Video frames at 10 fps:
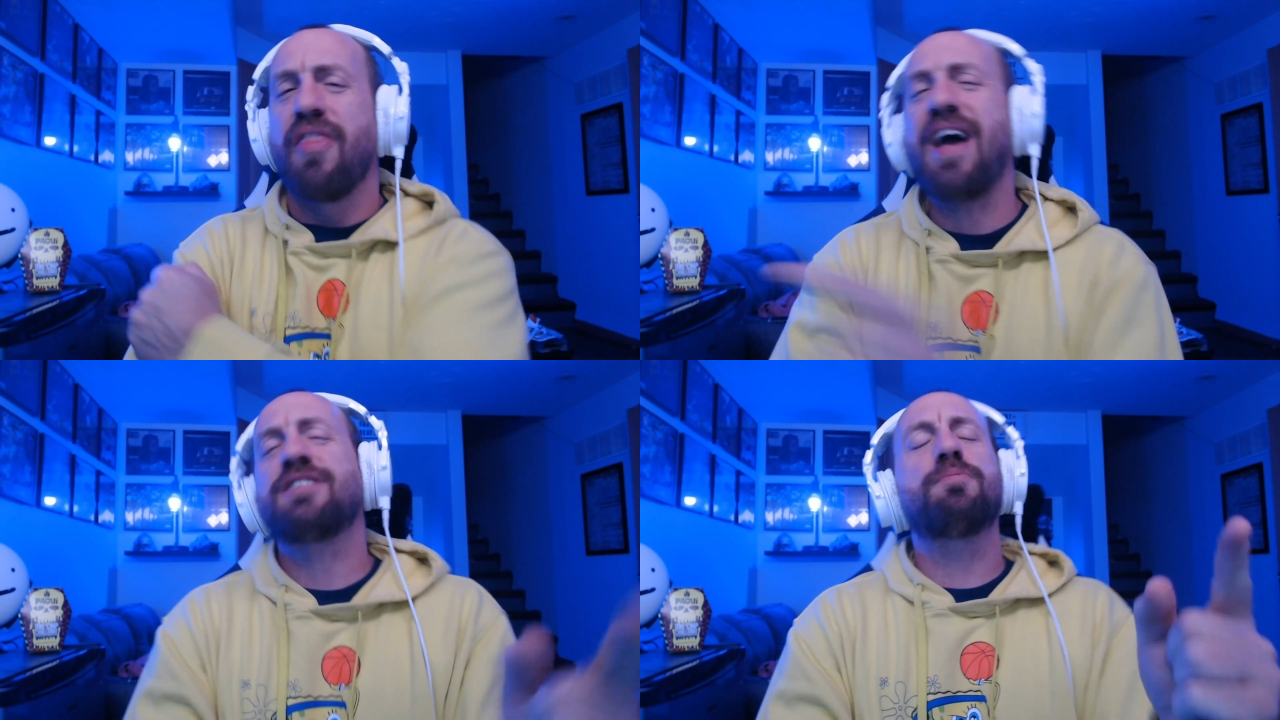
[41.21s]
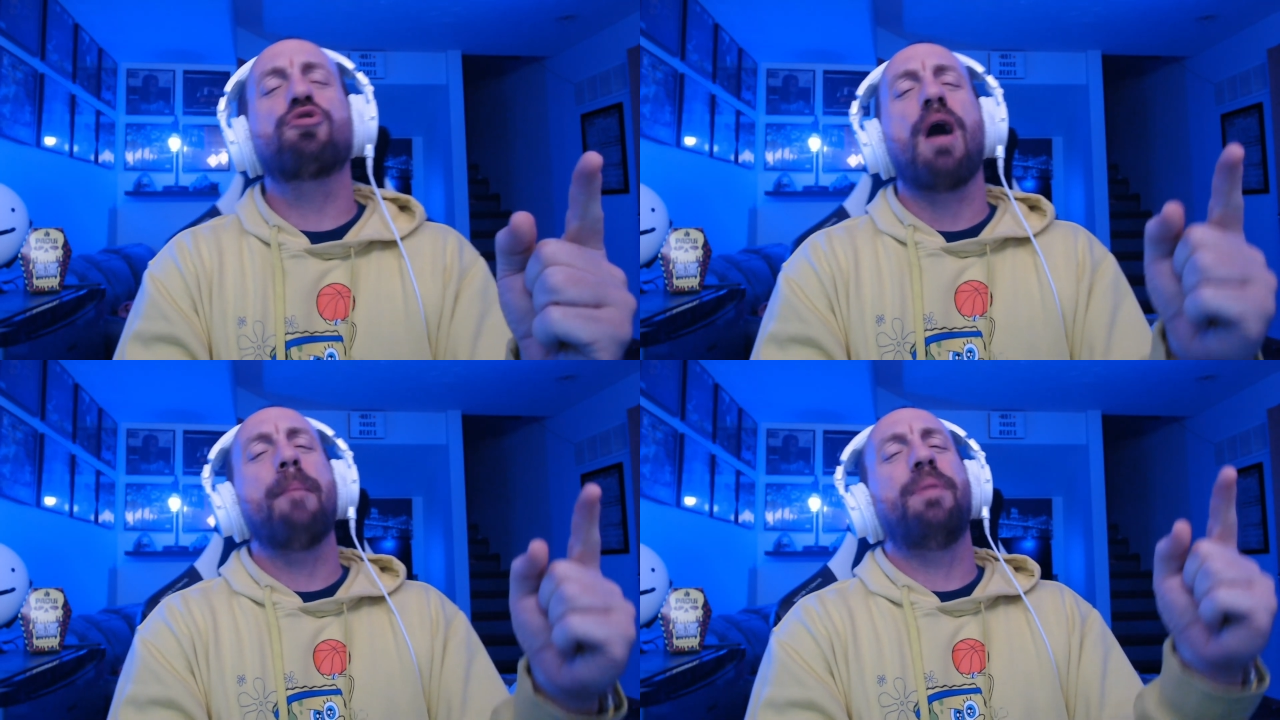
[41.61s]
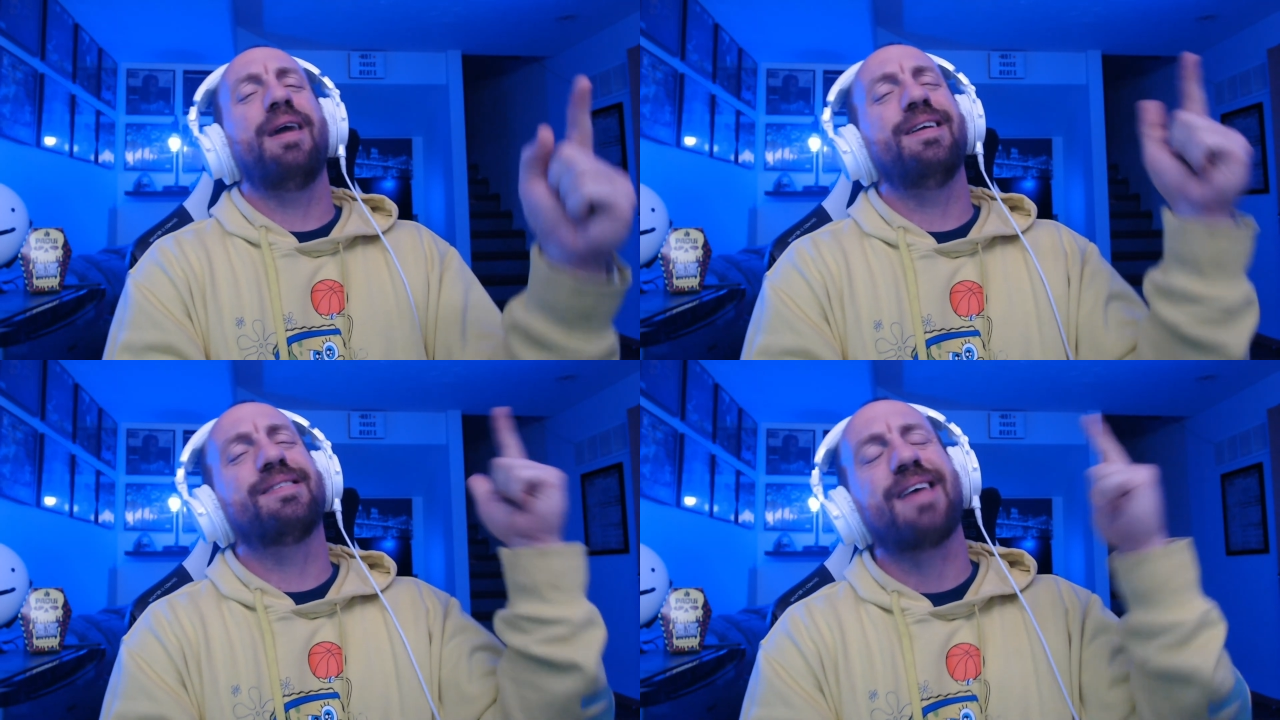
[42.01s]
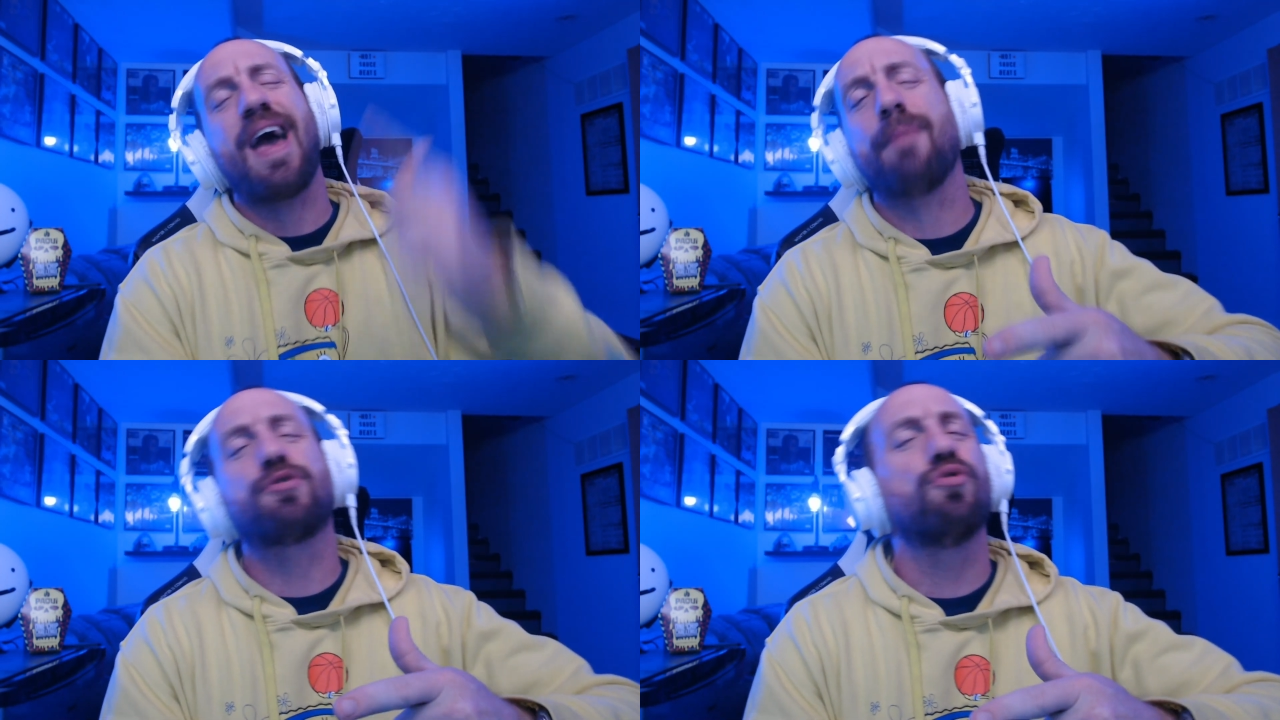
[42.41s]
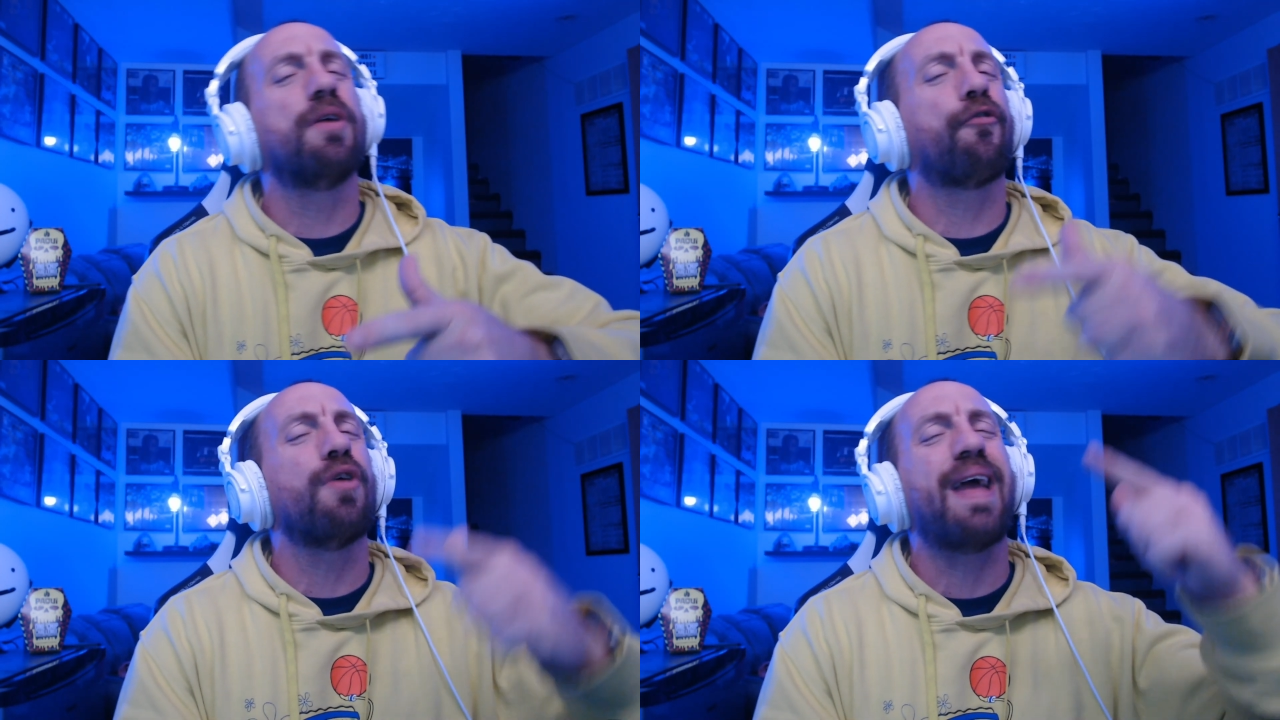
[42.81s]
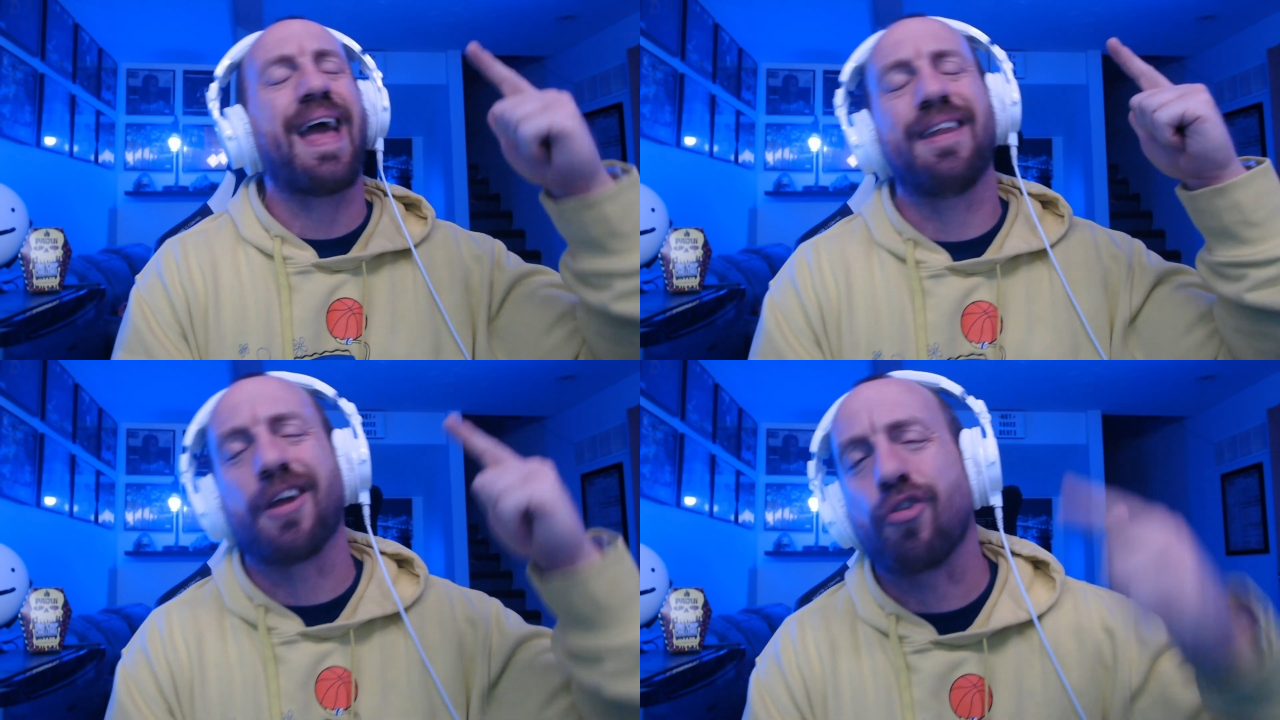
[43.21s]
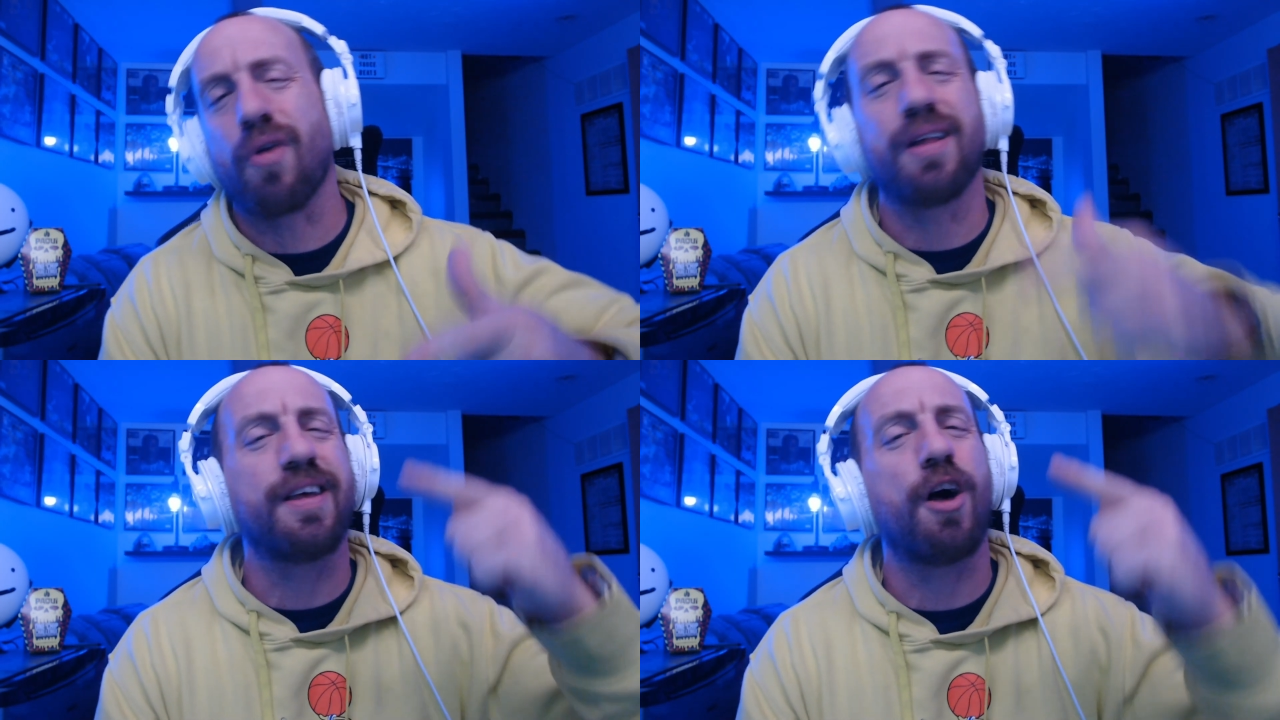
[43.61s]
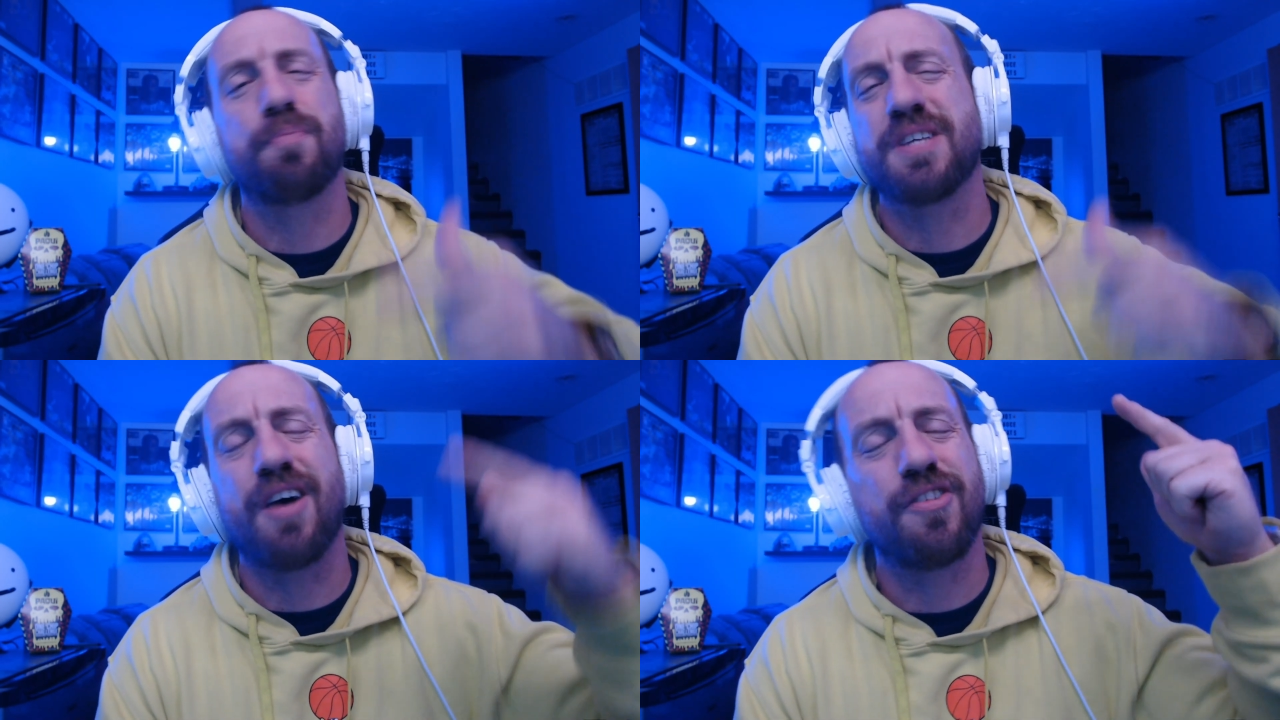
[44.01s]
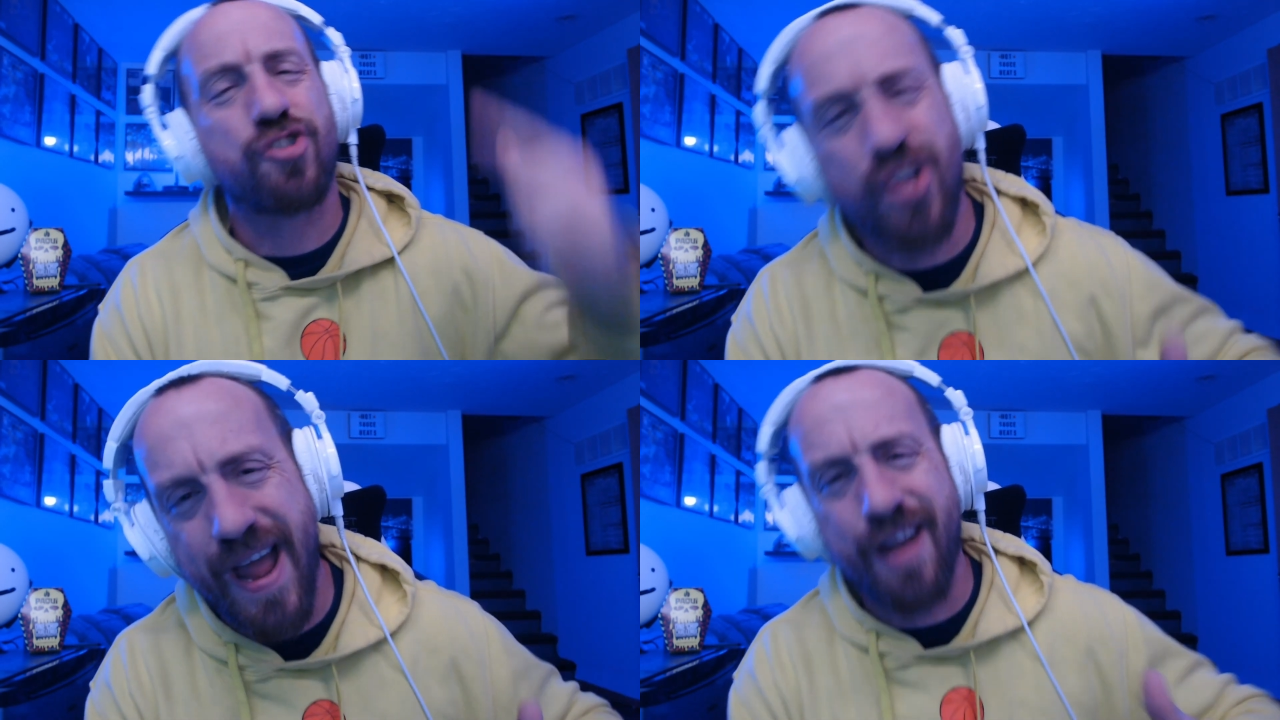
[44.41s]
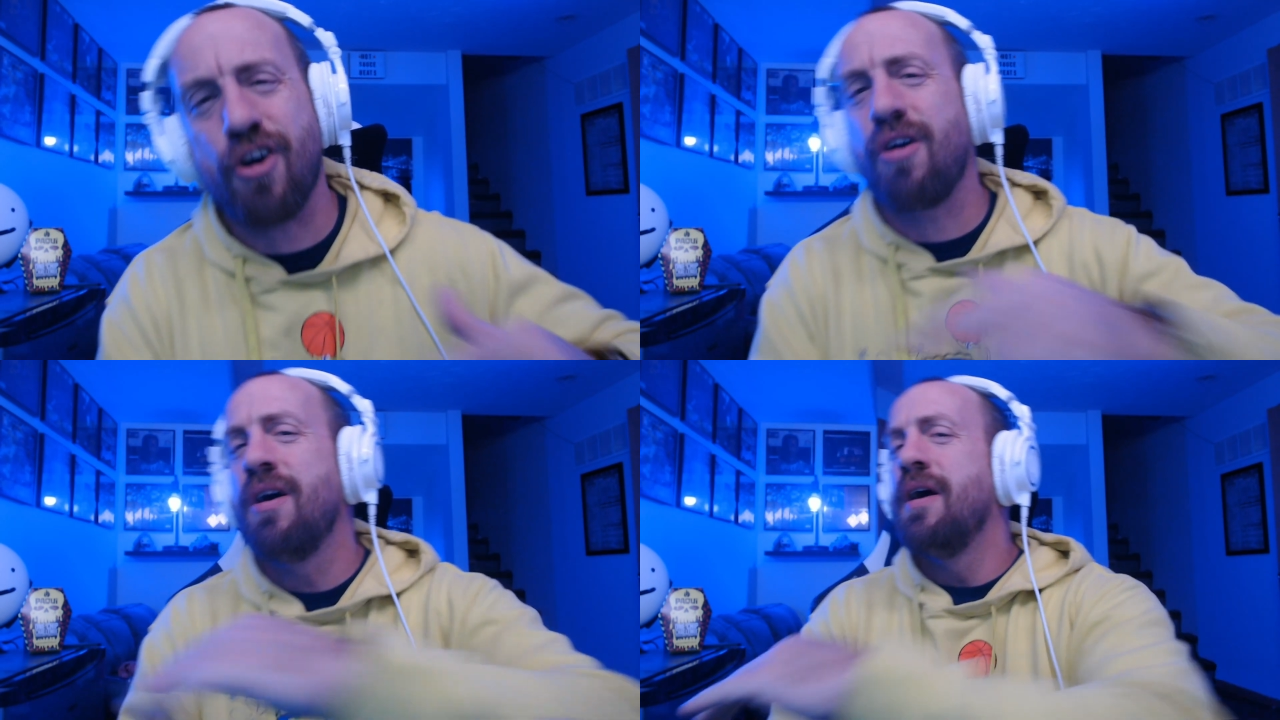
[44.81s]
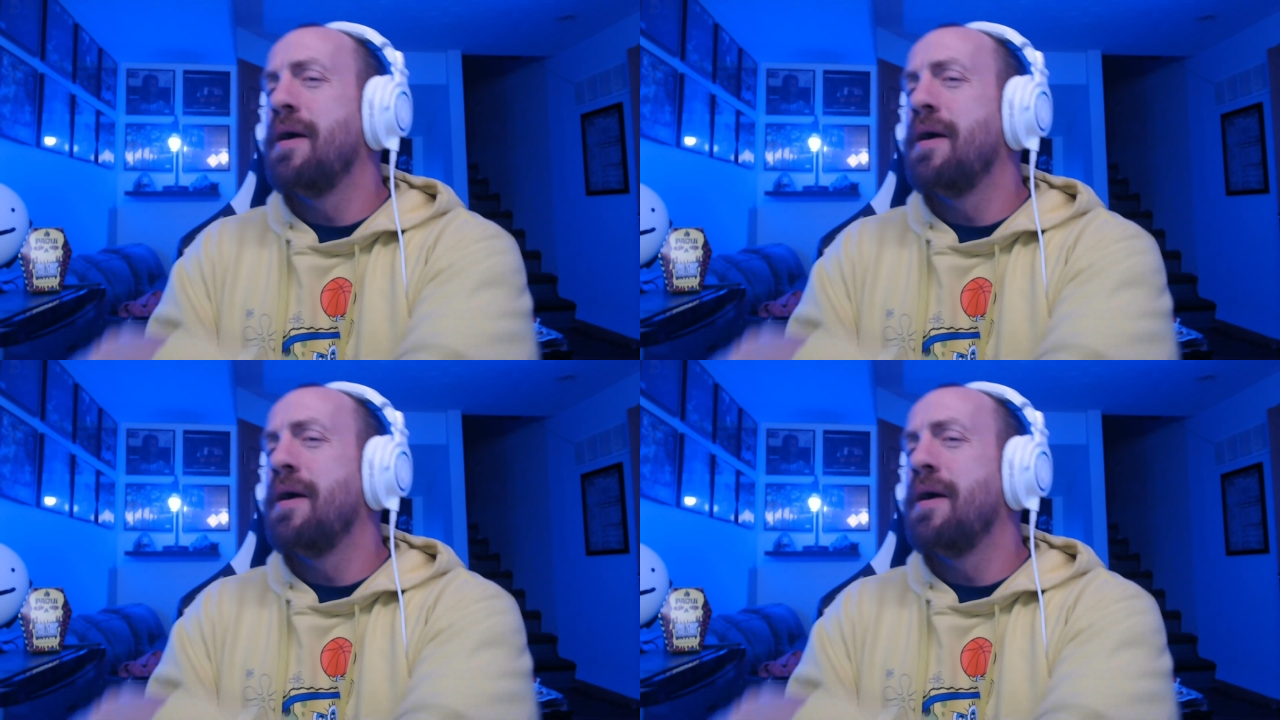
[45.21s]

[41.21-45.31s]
that subscribe button. It's absolutely free and it greatly helps out the channel.